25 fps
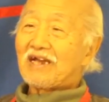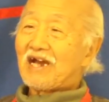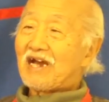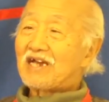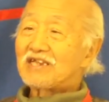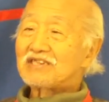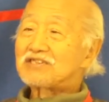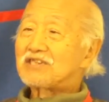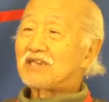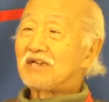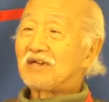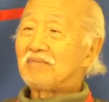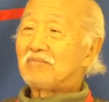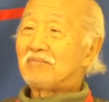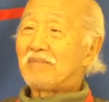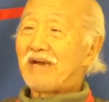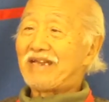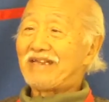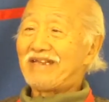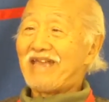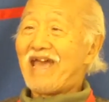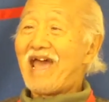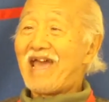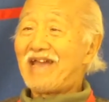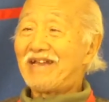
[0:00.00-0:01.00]
as uh,
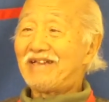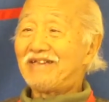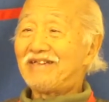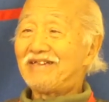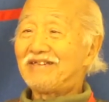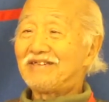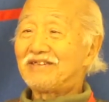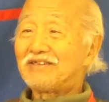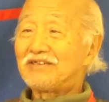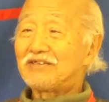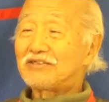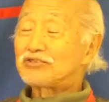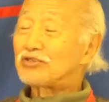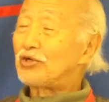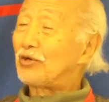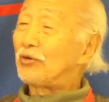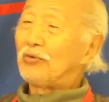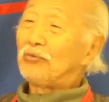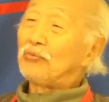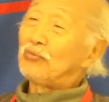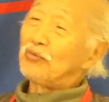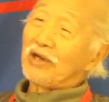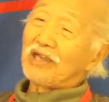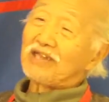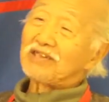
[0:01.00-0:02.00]
my dad.
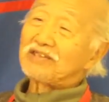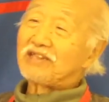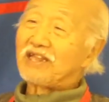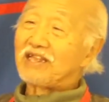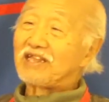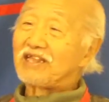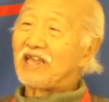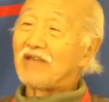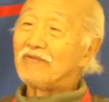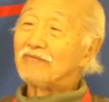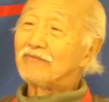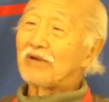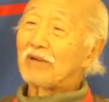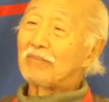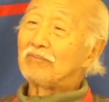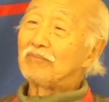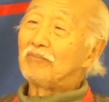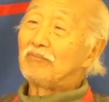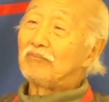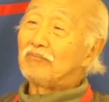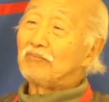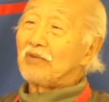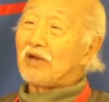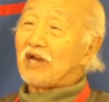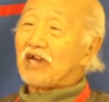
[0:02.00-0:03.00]
So, well, they came
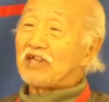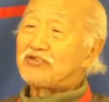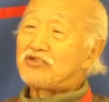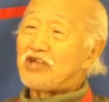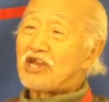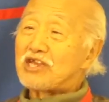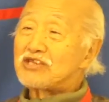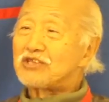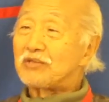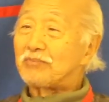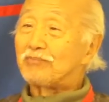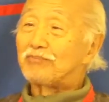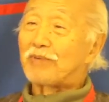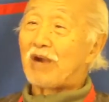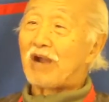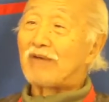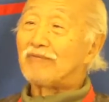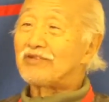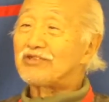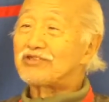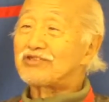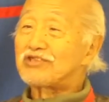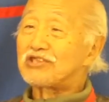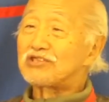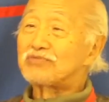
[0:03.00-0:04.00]
from adjacent
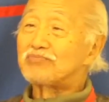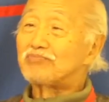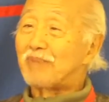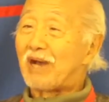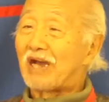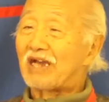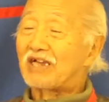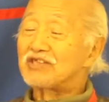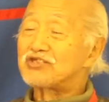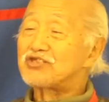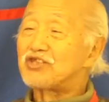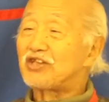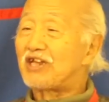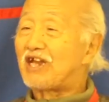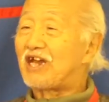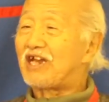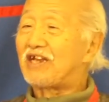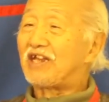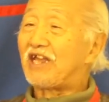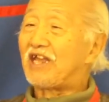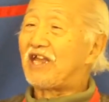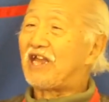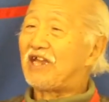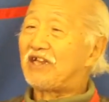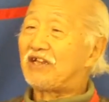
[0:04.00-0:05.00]
provinces,
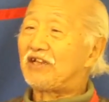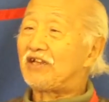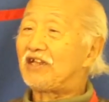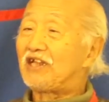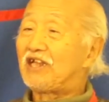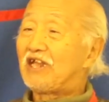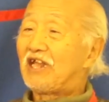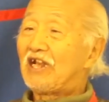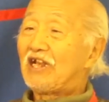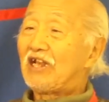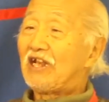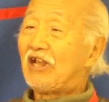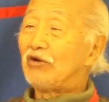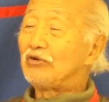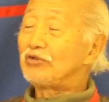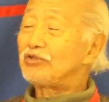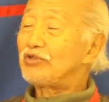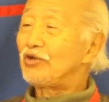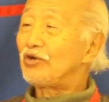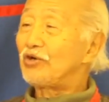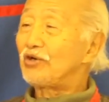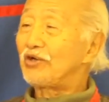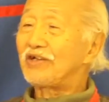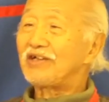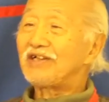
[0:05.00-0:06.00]
Pangasinan and La
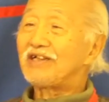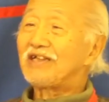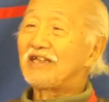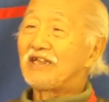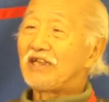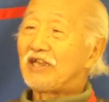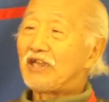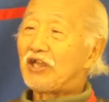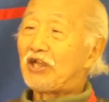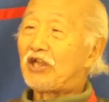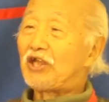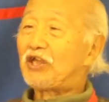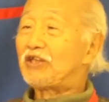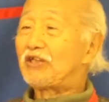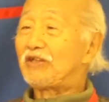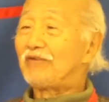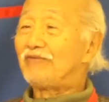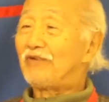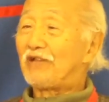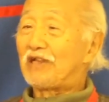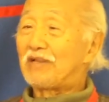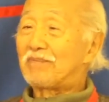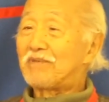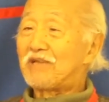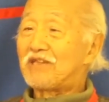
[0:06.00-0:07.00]
Union in the
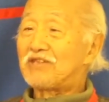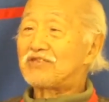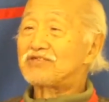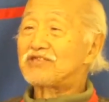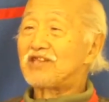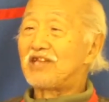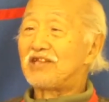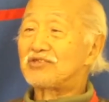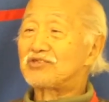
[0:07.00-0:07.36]
Philippines.